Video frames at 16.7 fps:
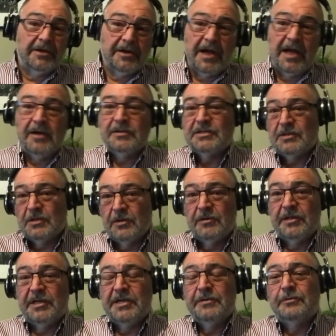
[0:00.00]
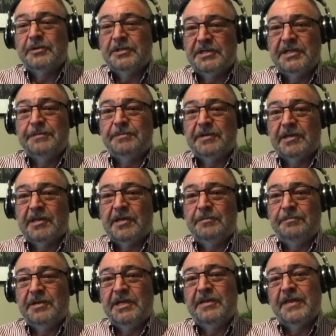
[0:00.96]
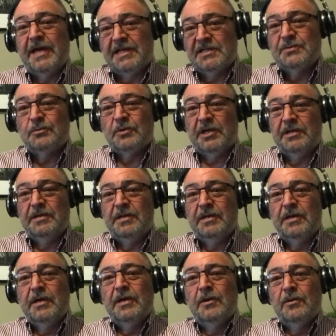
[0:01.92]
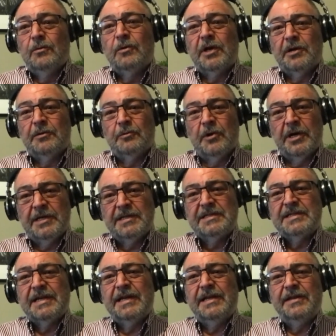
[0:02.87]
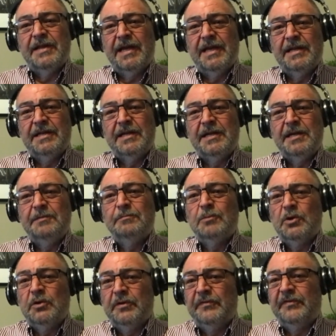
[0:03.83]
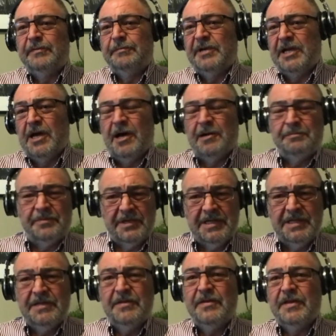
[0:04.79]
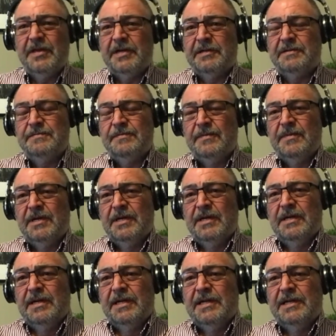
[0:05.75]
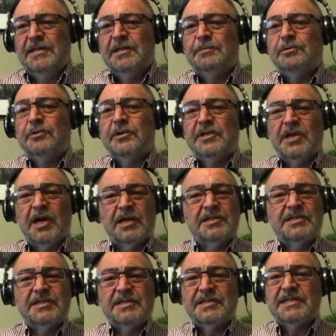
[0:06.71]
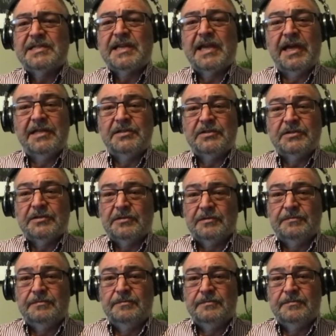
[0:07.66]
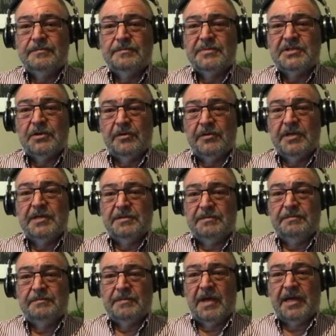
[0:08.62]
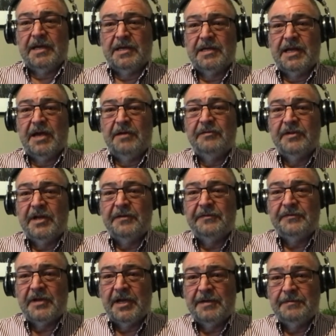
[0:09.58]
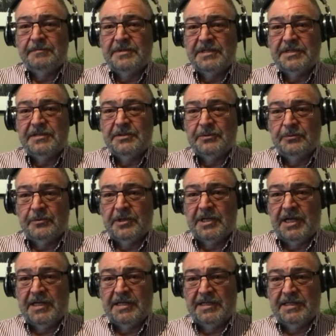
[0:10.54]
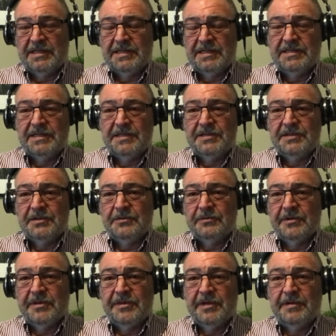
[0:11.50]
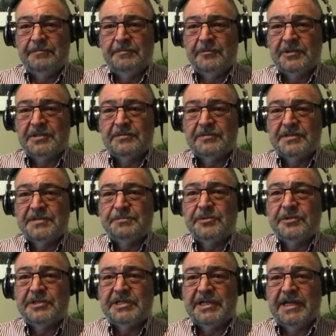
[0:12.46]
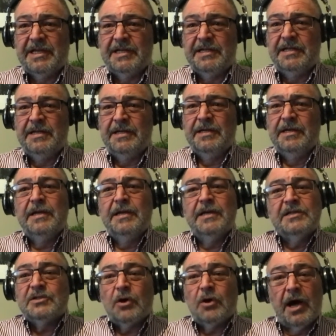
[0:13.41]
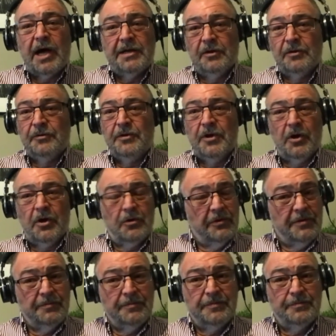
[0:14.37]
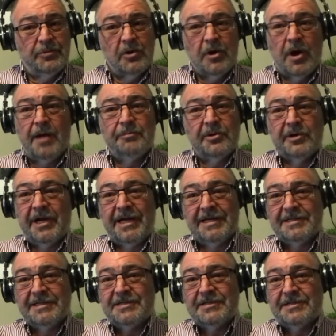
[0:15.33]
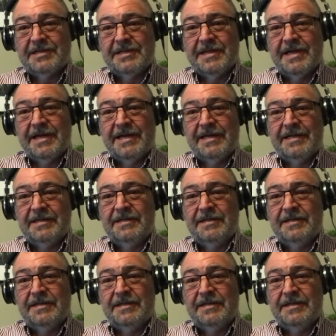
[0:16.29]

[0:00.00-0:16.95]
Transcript: or how slowly it would typically be. That's what what it was. And then he moved me up in the in the production schedule so that I could have enough time to do what I needed to do with them, which was appreciated. So I don't know the proper answer to that.